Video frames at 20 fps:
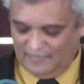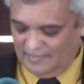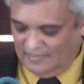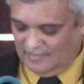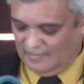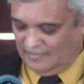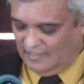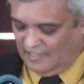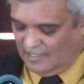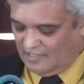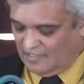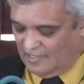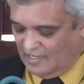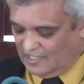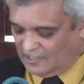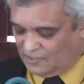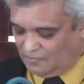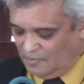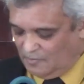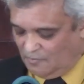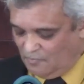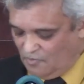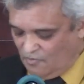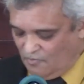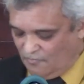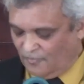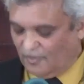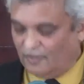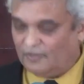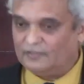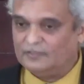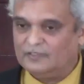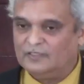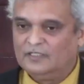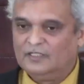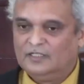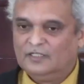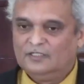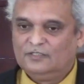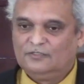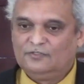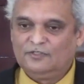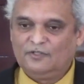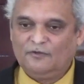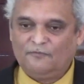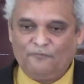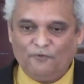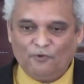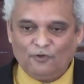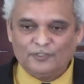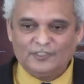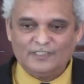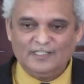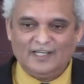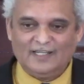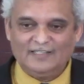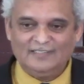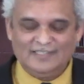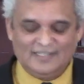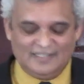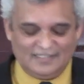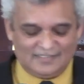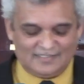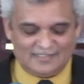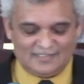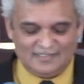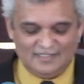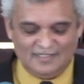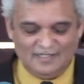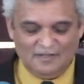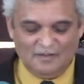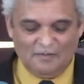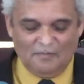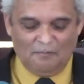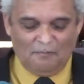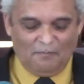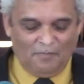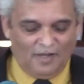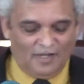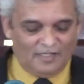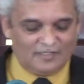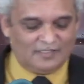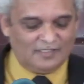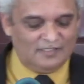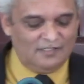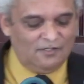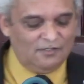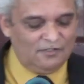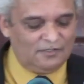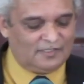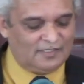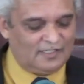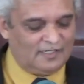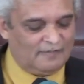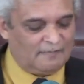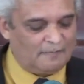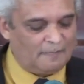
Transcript: Then, as we move on to the 1400s, Martin Luther